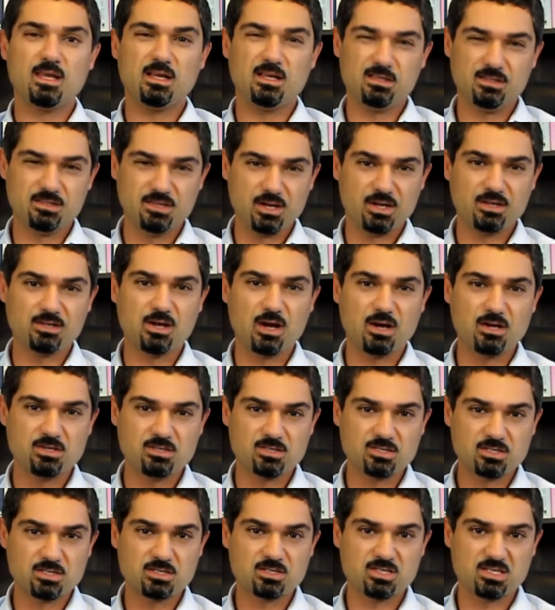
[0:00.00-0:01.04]

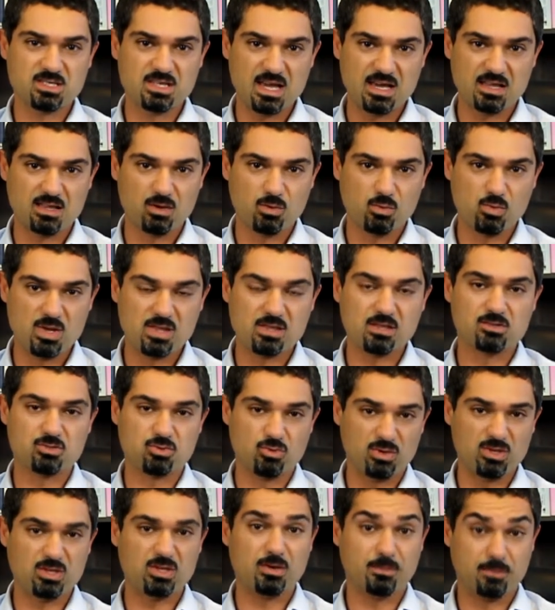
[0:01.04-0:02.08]
goes together with
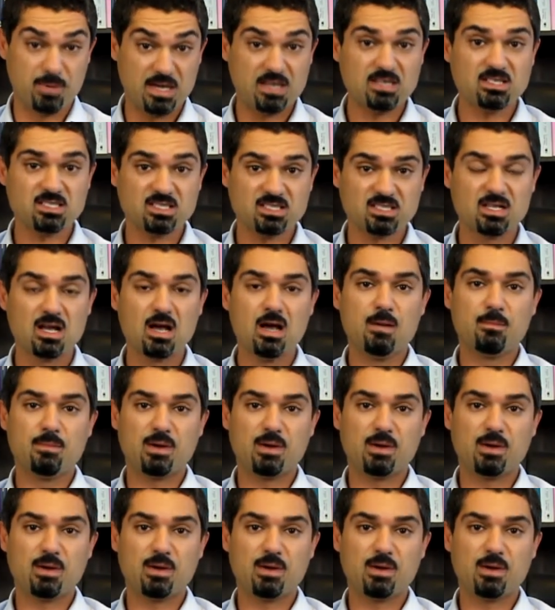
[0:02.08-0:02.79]
doing your best,